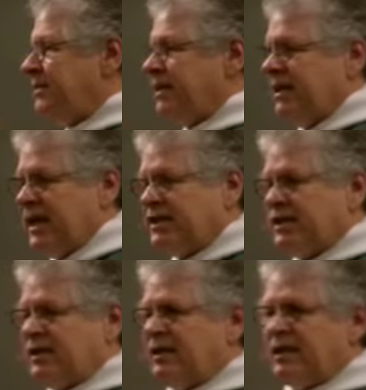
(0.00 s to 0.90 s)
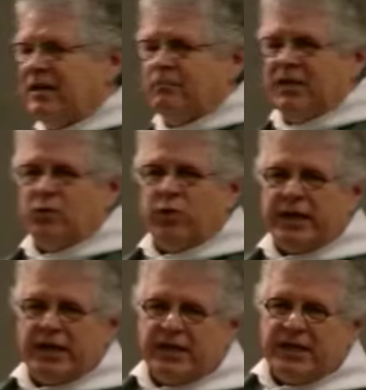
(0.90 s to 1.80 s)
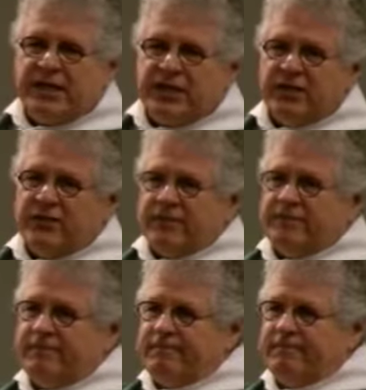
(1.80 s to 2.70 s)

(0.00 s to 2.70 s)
this connection between each other.